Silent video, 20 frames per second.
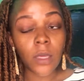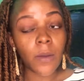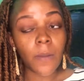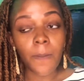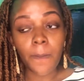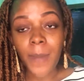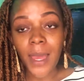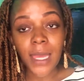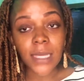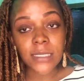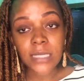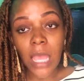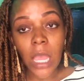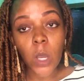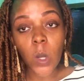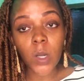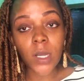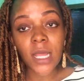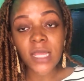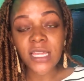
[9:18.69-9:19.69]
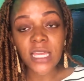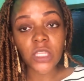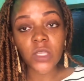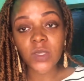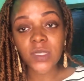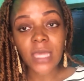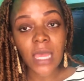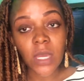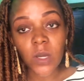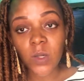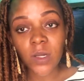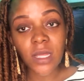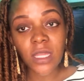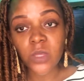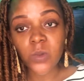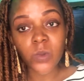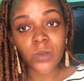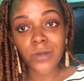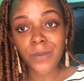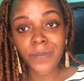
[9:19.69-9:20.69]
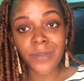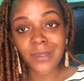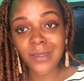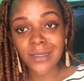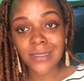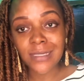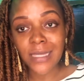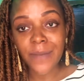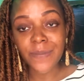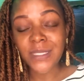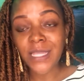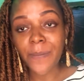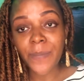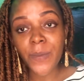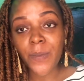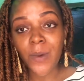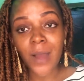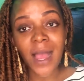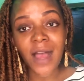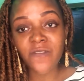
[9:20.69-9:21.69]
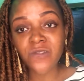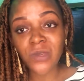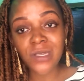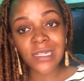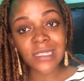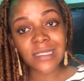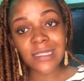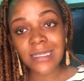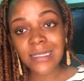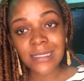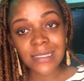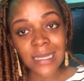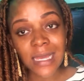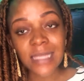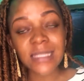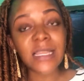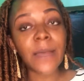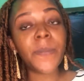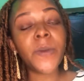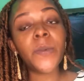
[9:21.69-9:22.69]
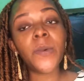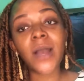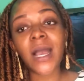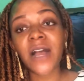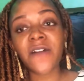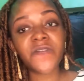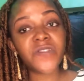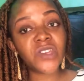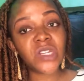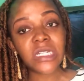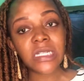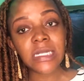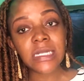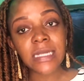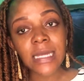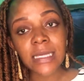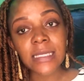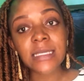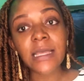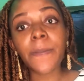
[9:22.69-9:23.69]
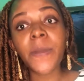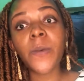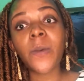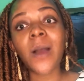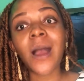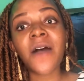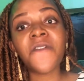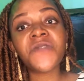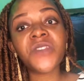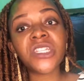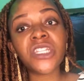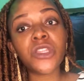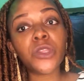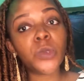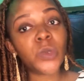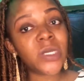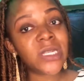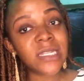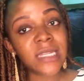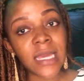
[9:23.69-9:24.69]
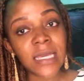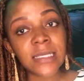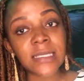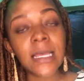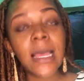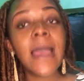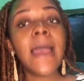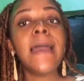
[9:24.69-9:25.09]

My cycle length and your cycle length will not be the same. Some people have 26 days. Some people have 30 days. Some people have 33 days.